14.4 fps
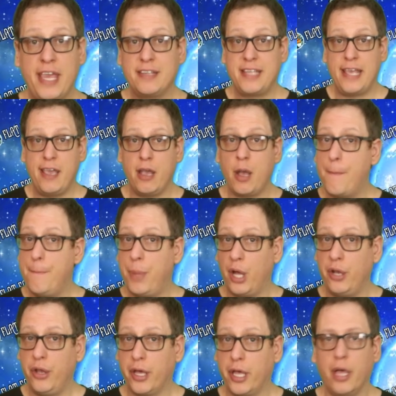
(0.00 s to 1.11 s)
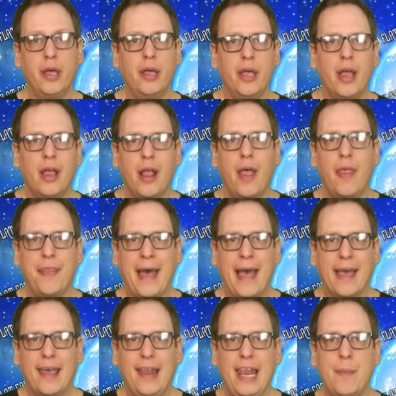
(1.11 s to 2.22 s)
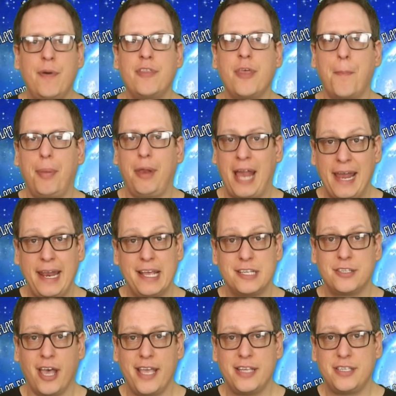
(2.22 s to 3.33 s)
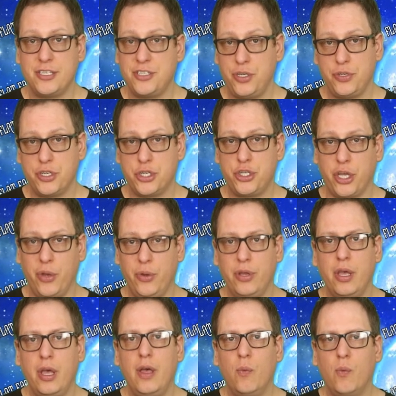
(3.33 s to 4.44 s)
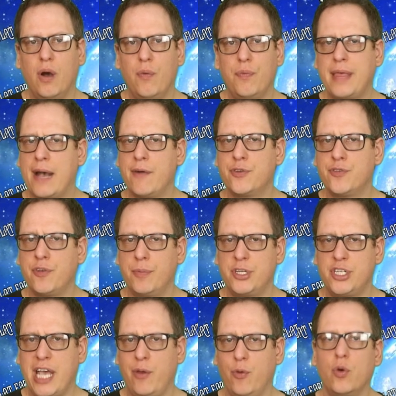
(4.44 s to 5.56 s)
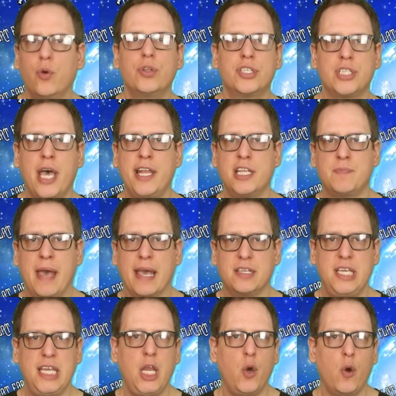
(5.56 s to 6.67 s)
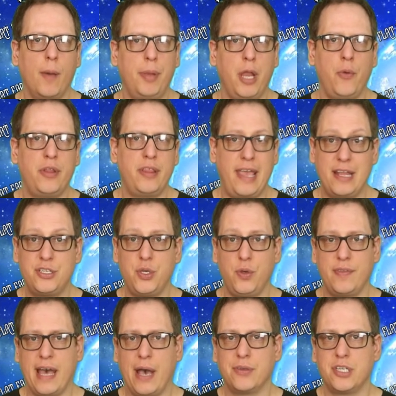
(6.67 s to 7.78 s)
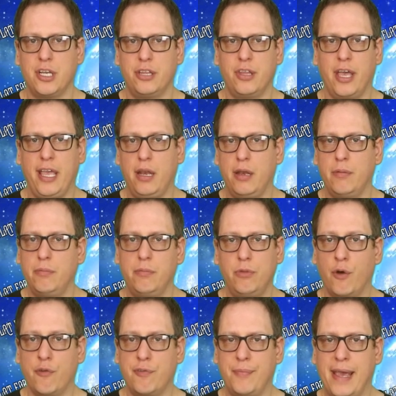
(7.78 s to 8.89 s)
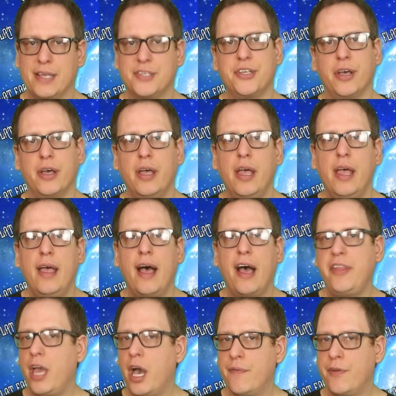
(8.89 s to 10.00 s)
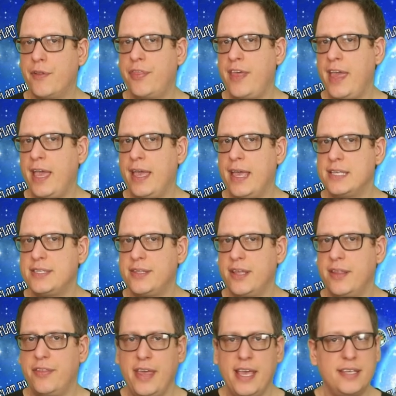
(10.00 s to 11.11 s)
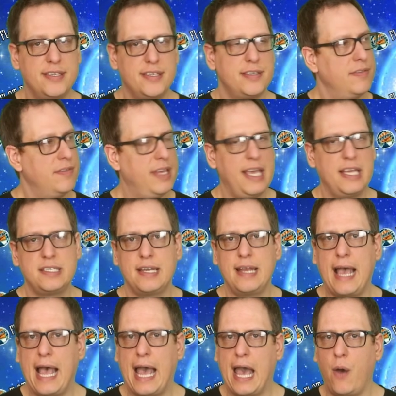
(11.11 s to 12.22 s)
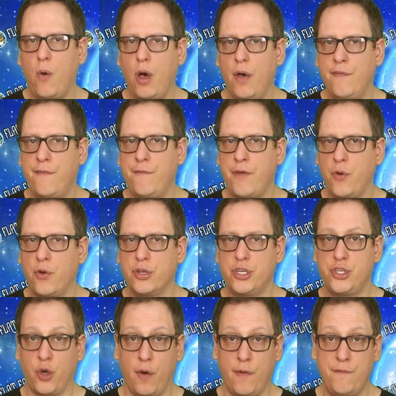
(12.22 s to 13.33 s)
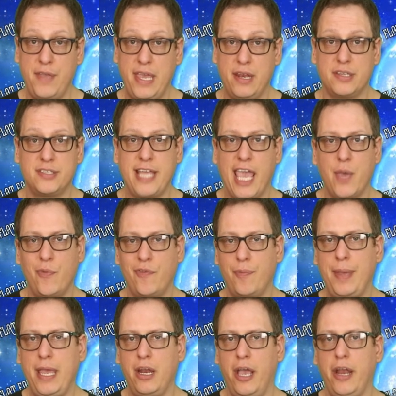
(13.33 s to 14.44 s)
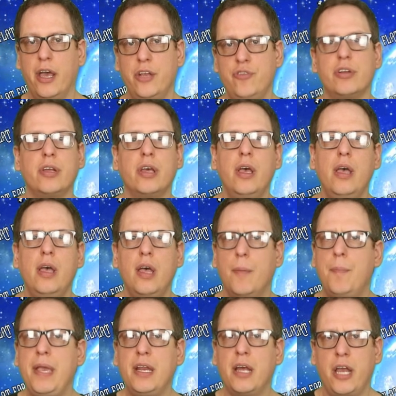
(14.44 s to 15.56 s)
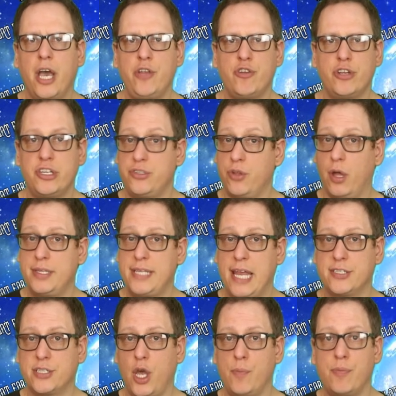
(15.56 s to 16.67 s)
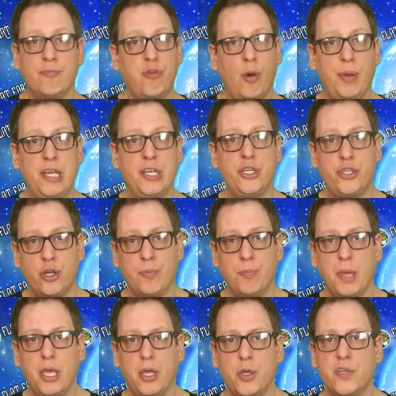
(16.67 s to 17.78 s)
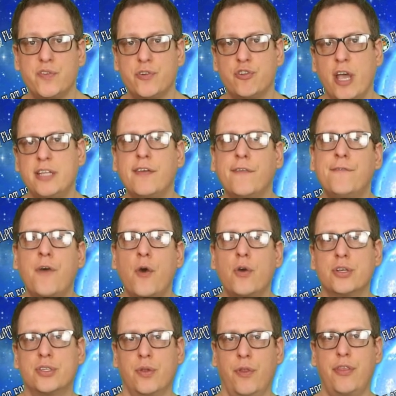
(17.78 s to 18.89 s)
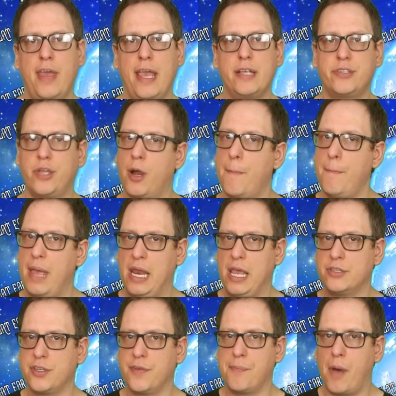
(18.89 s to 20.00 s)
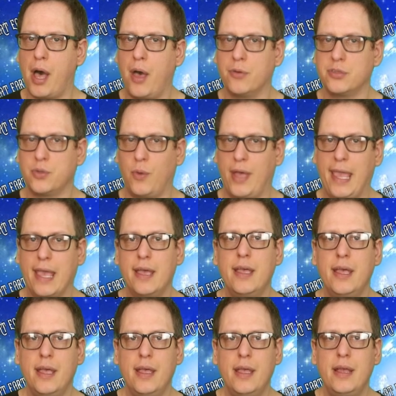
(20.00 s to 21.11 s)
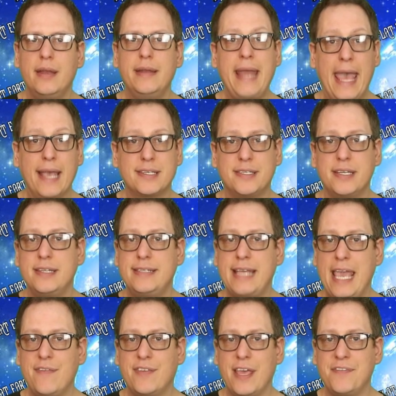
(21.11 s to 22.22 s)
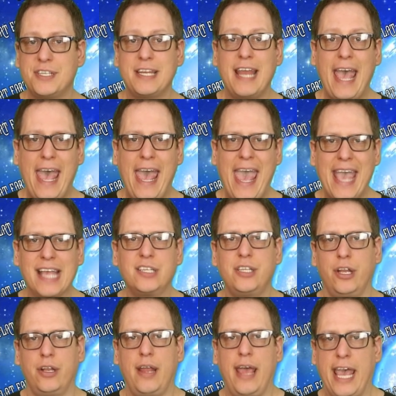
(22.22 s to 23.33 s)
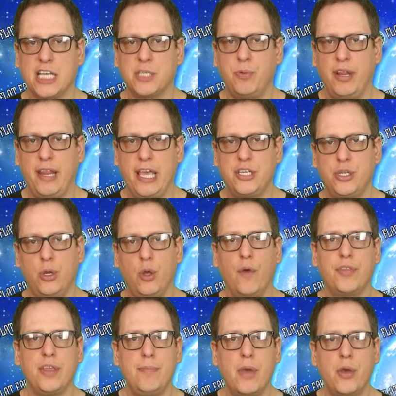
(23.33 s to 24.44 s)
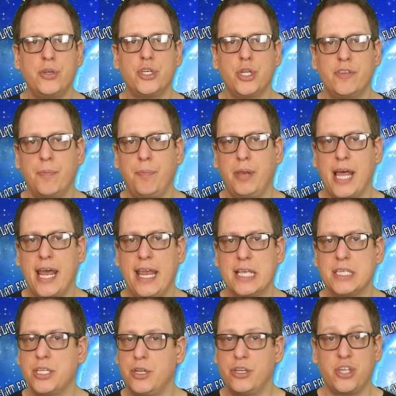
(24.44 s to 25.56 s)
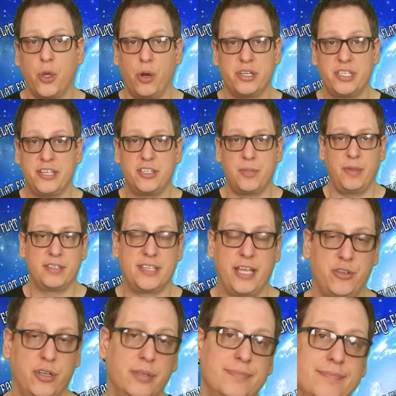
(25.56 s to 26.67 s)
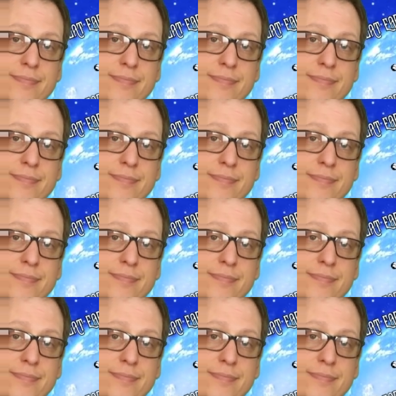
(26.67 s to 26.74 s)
things here, Butt Nugget. That clip of the planet sizes you just showed, well, that was from a channel called Science Magazine who uploaded it in two thousand nine, not from NASA. And the other thing is that this is an out-of-focus shot of Venus taken with a P nine hundred. A P nine hundred is not a telescope and probably shouldn't be used for trying to focus on things that are millions of miles away. Next, Dave gives an excellent explanation of the motion of the planets and the solar system, et cetera.